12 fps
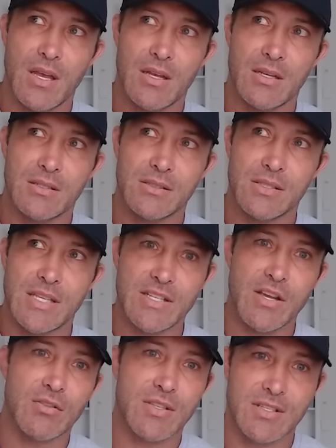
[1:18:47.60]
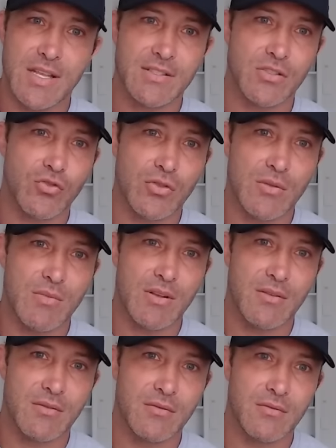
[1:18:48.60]
ketosis as a
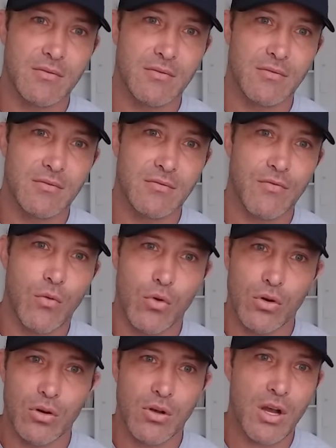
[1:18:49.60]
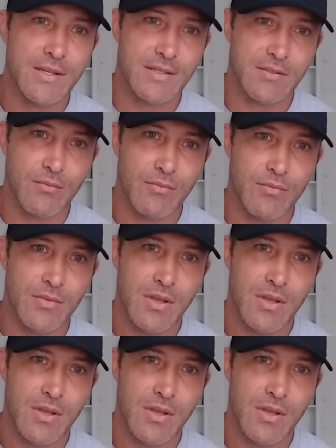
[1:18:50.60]
treatment for autism.